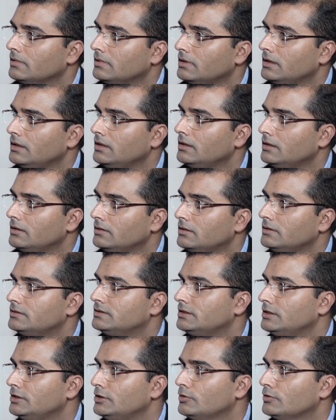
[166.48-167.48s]
the
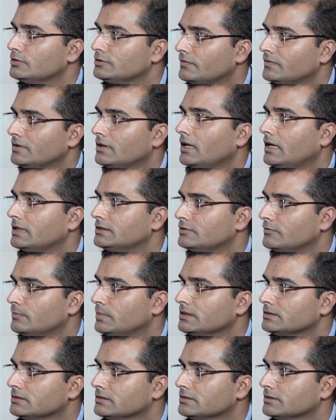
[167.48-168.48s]
CEOs of the lines of
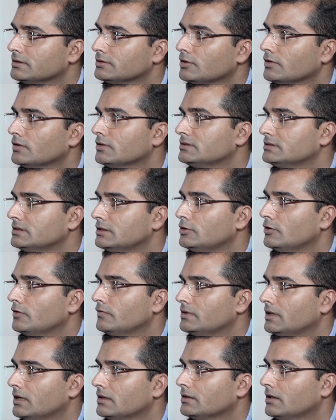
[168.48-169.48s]
businesses or the CEO
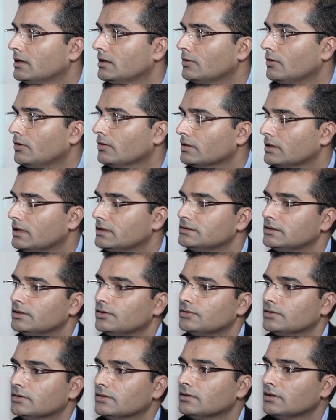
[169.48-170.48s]
of the entire
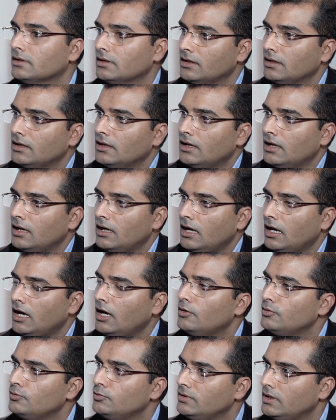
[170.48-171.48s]
organization,
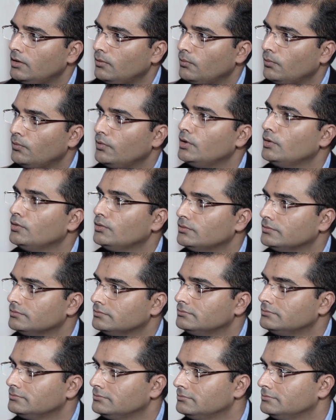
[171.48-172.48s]
how do they view
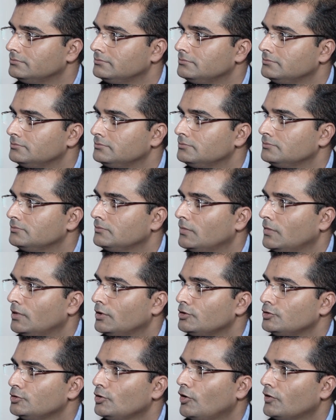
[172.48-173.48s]

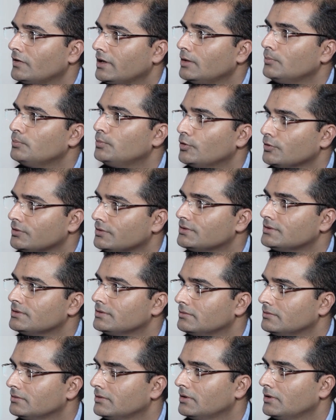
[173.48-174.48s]
your
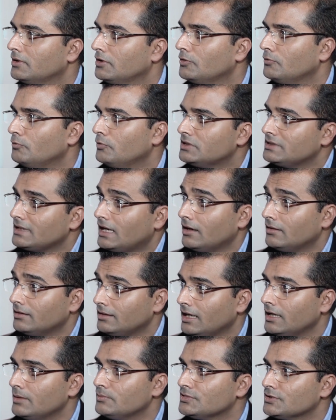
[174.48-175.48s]
inputs, which at
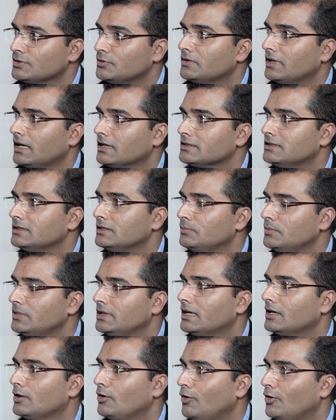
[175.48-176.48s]
times could actually
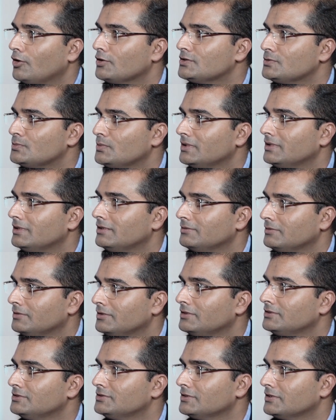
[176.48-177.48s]
be at odds with
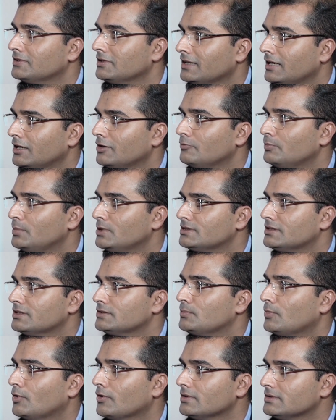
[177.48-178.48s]
certain kind of
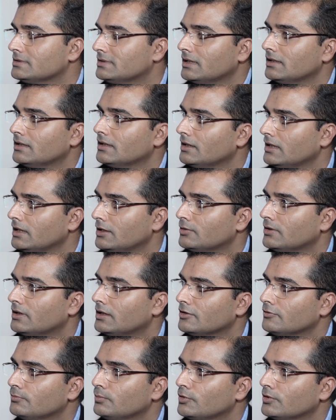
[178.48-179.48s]
business models that they need to
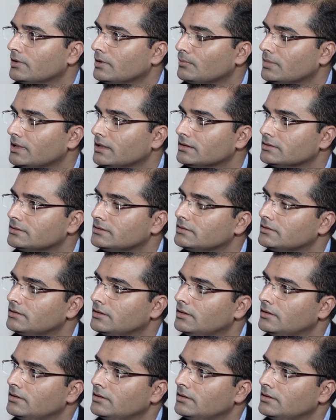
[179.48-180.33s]
kind of put in place?